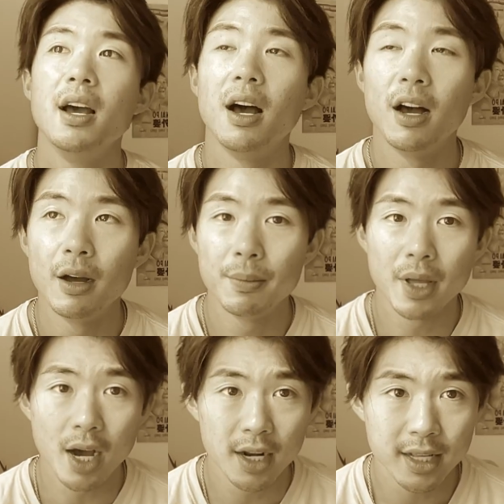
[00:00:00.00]
the
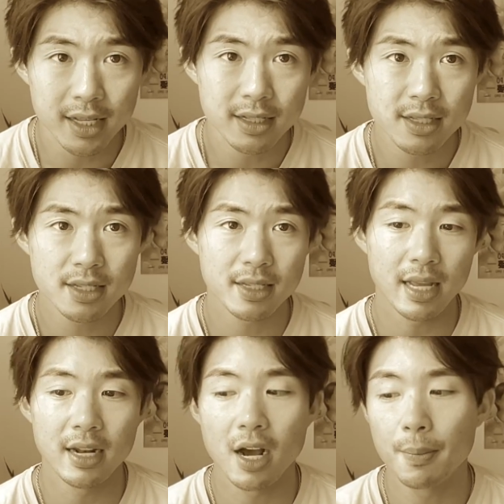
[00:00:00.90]
audience
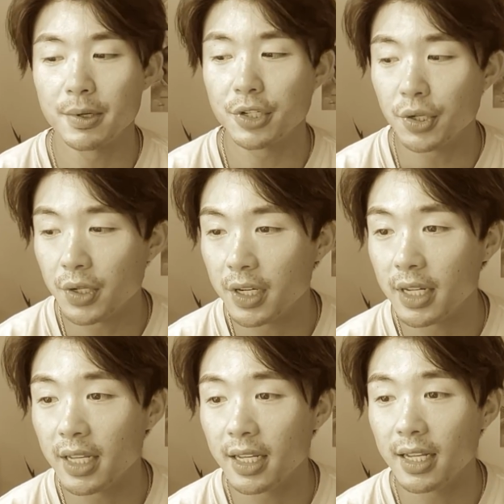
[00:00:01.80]
an
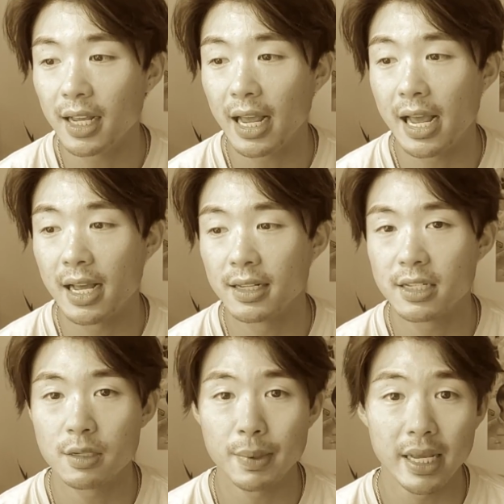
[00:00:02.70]
opportunity and
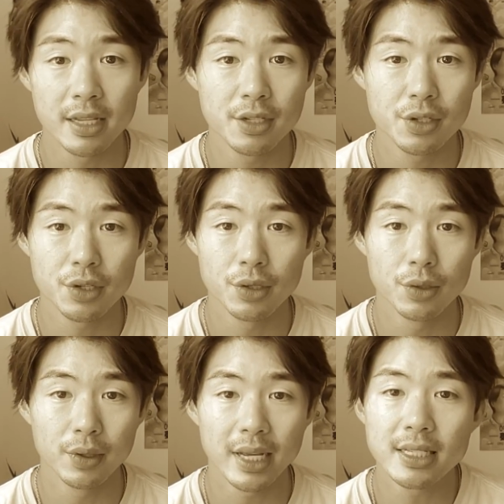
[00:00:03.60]
space
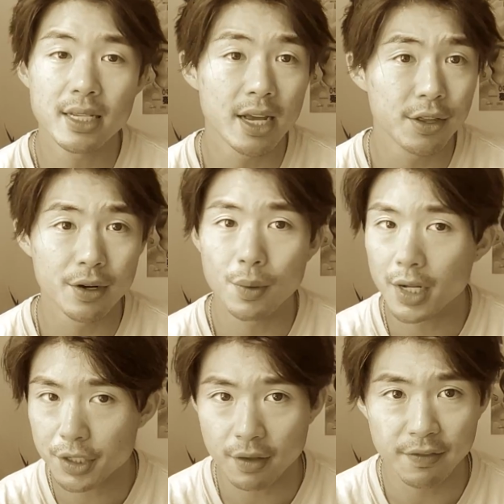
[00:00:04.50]
to get together and
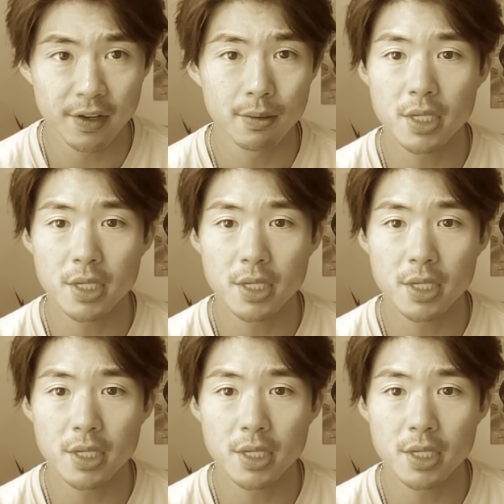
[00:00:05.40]
watch the film,